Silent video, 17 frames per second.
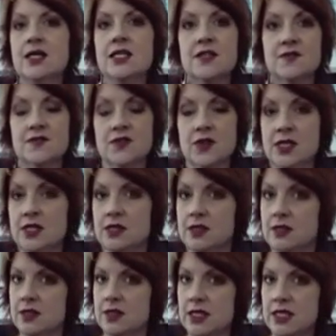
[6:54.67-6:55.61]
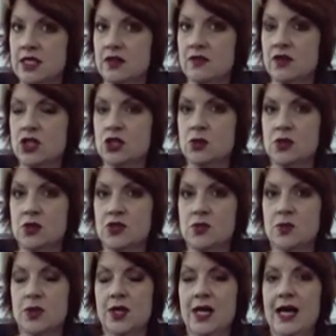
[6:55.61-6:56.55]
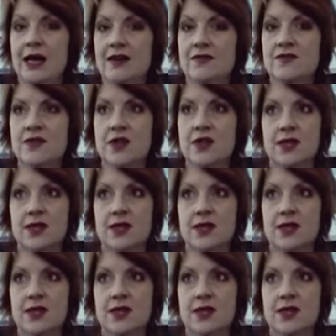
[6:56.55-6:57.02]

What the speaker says: different individuals will have